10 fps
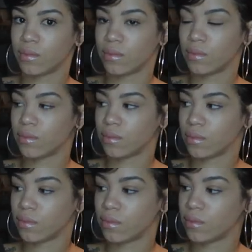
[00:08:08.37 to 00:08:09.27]

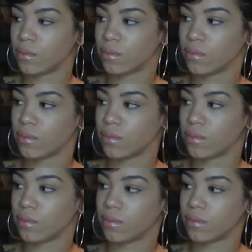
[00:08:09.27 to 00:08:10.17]

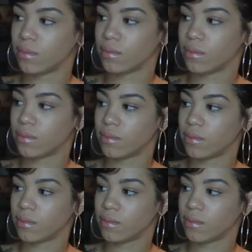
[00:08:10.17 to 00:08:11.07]

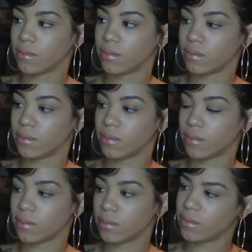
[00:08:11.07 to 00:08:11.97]

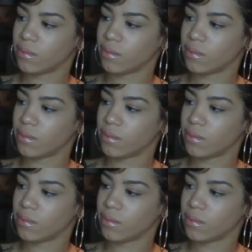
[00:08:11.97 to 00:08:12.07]
(silent)